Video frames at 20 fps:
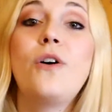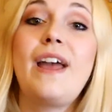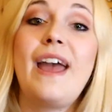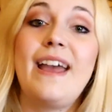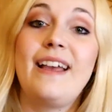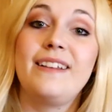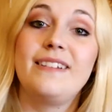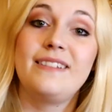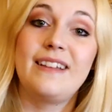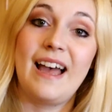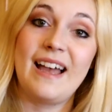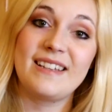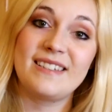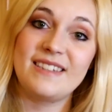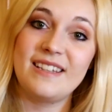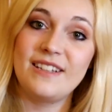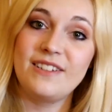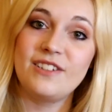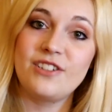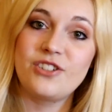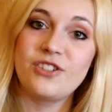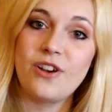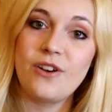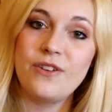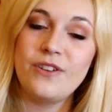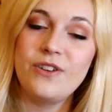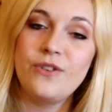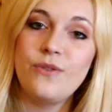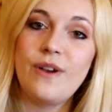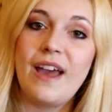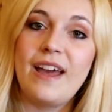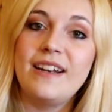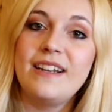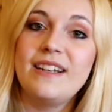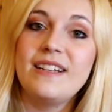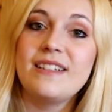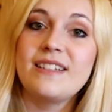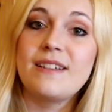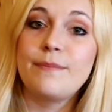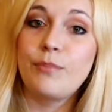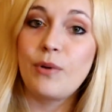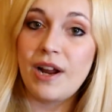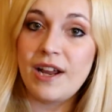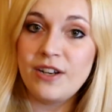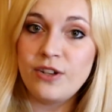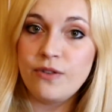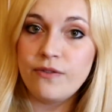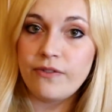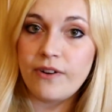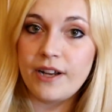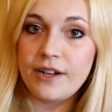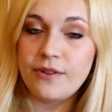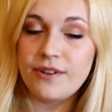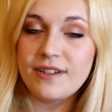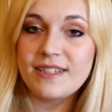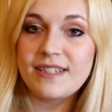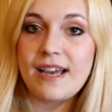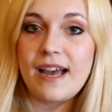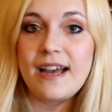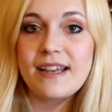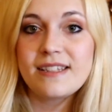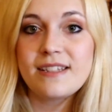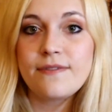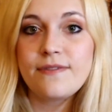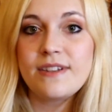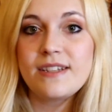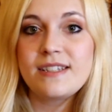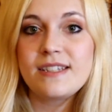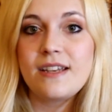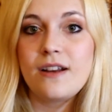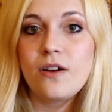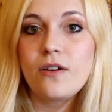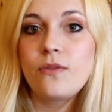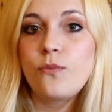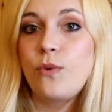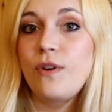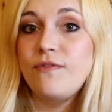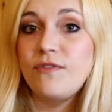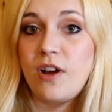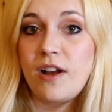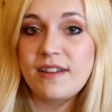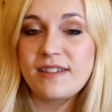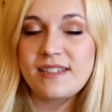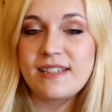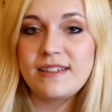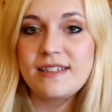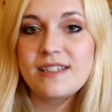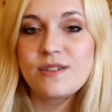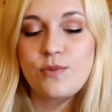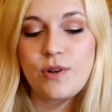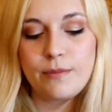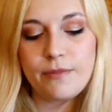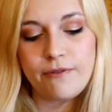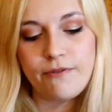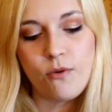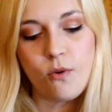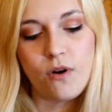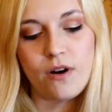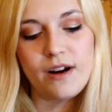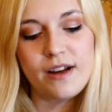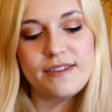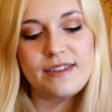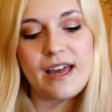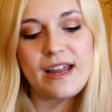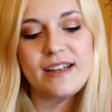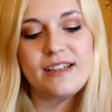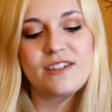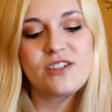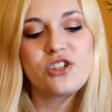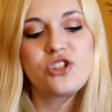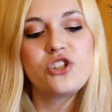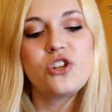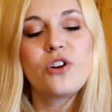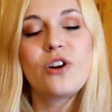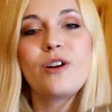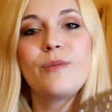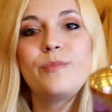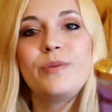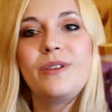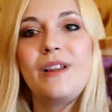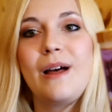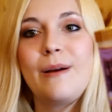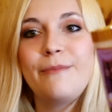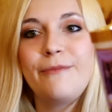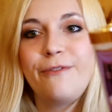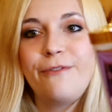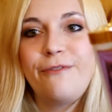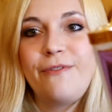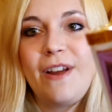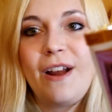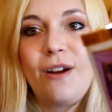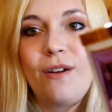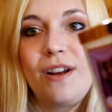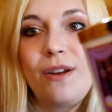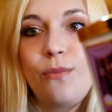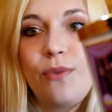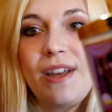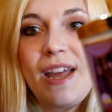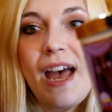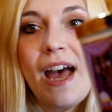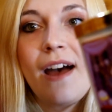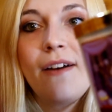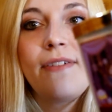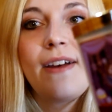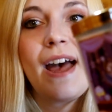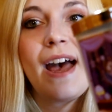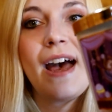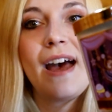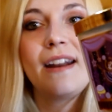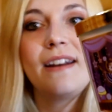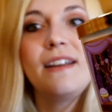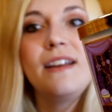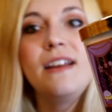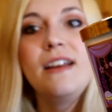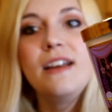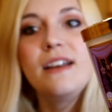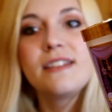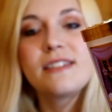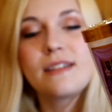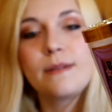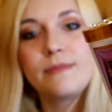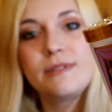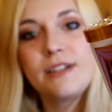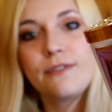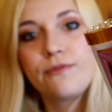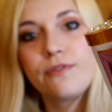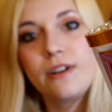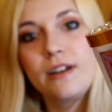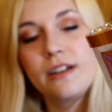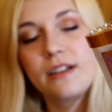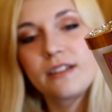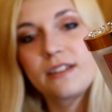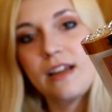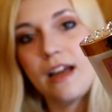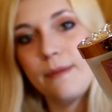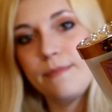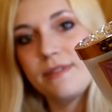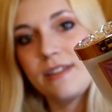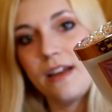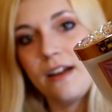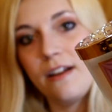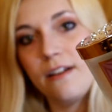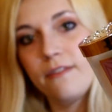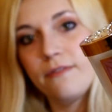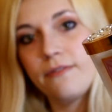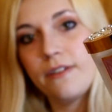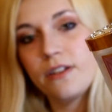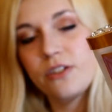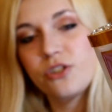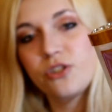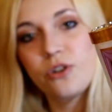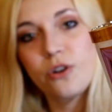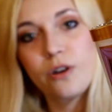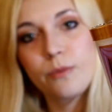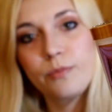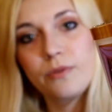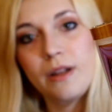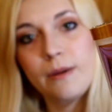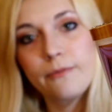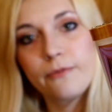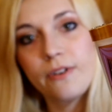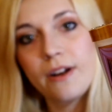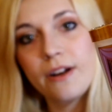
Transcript: Okay, last thing to show you, and it is a brand new fragrance as of this year. We've not seen this one before, and that is Sugar Plum Fairy. We have had some different types of sugar plum